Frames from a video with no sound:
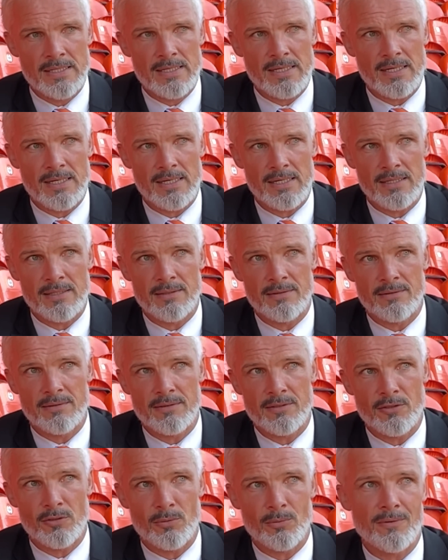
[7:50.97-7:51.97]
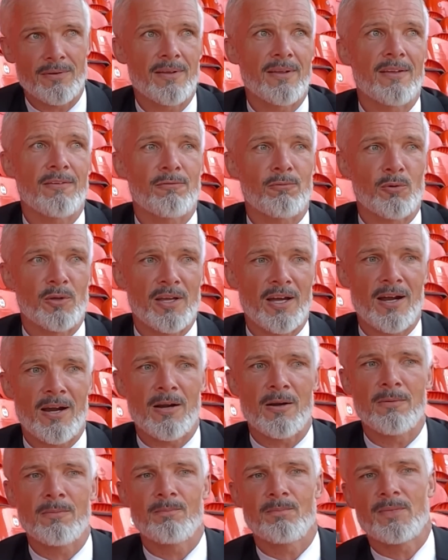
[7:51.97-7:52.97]
And, you know, if we
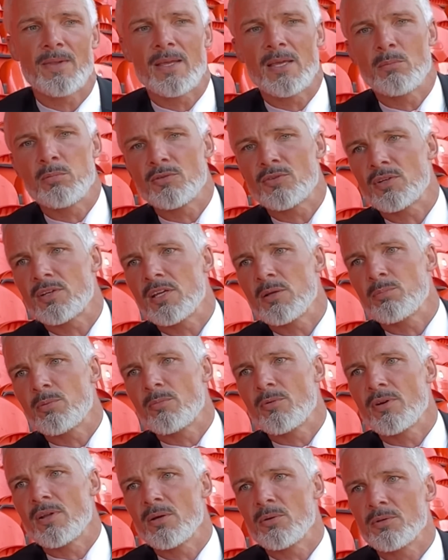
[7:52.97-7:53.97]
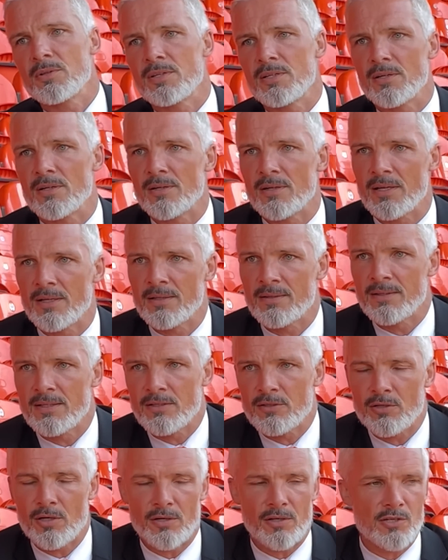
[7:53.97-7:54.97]
are able to keep him around here and
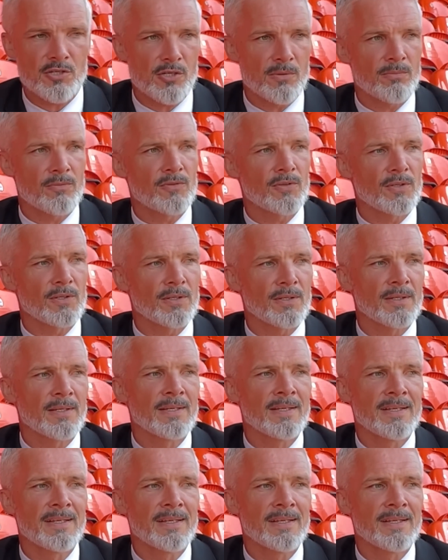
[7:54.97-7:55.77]
encourage him to